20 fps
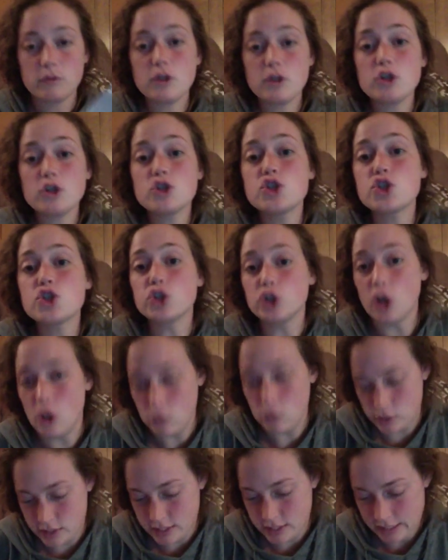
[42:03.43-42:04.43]

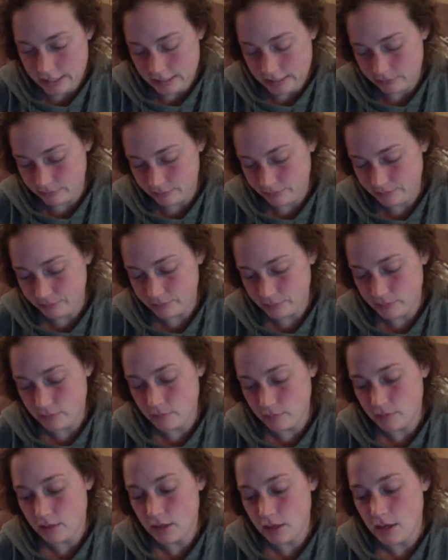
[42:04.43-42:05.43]
slows down.
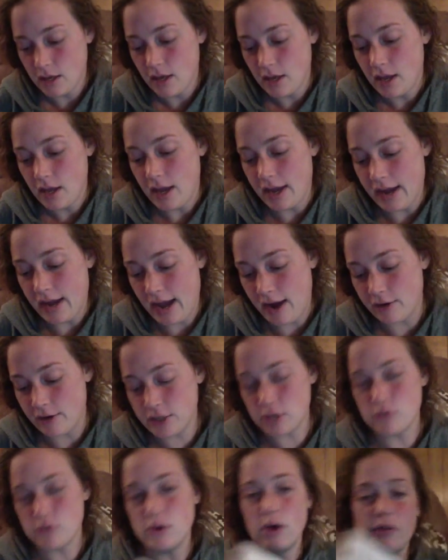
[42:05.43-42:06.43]
And how do
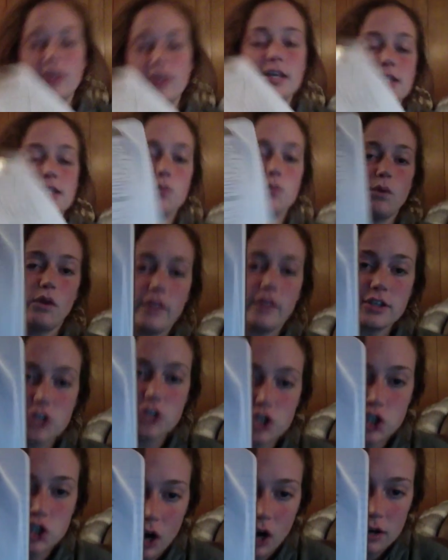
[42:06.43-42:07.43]
you know this? Well,
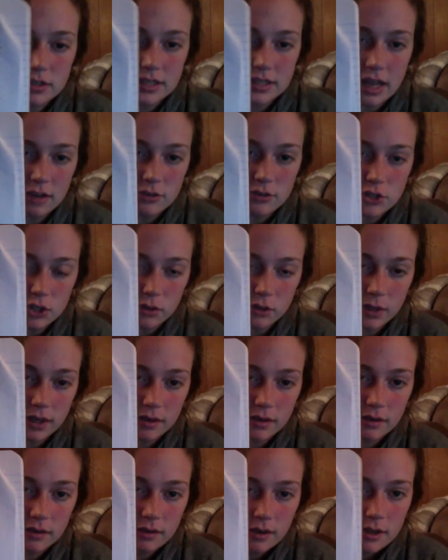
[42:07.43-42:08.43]
this chart tells you it.
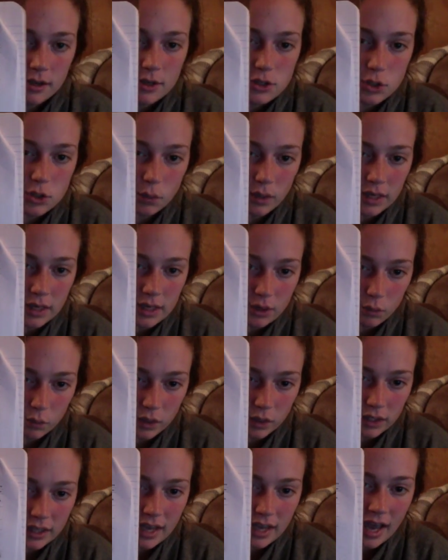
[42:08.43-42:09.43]
So we need a
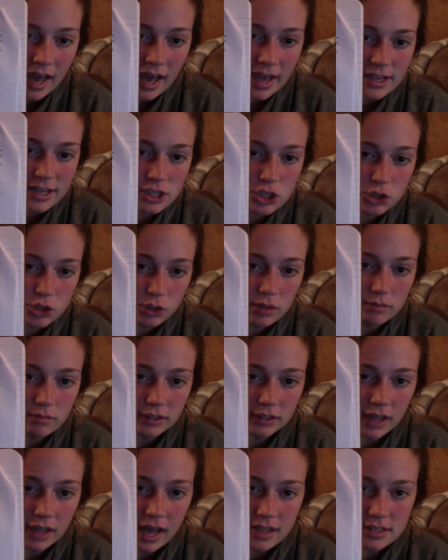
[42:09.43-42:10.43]
really high stream
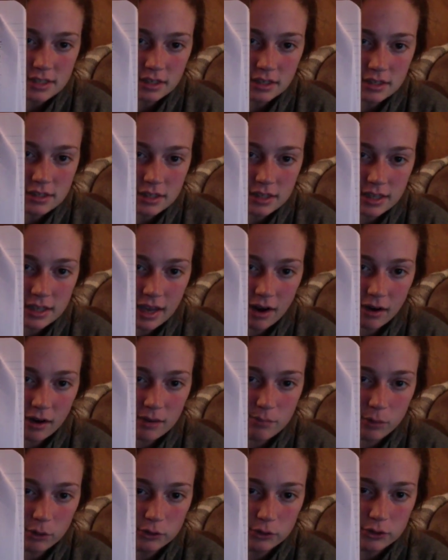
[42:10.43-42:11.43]
velocity to carry
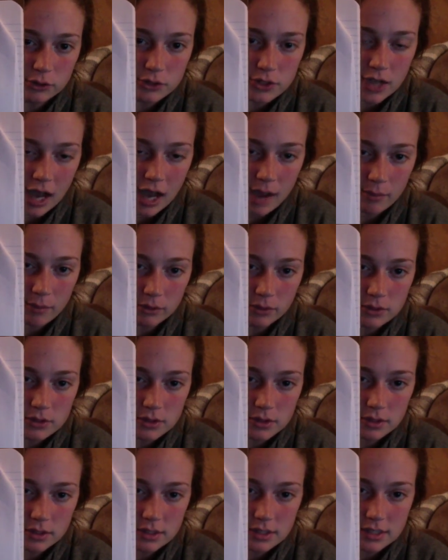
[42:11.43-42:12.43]
boulders,
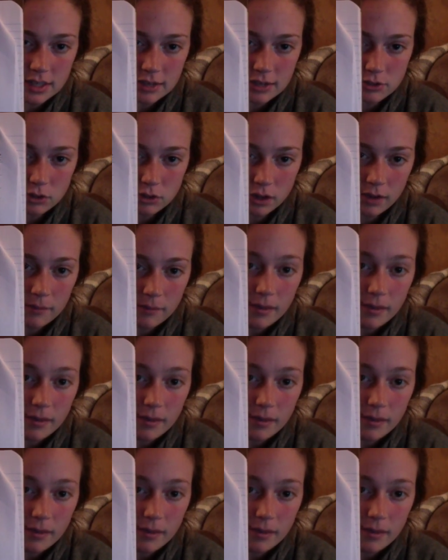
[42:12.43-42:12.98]
cobbles, etc.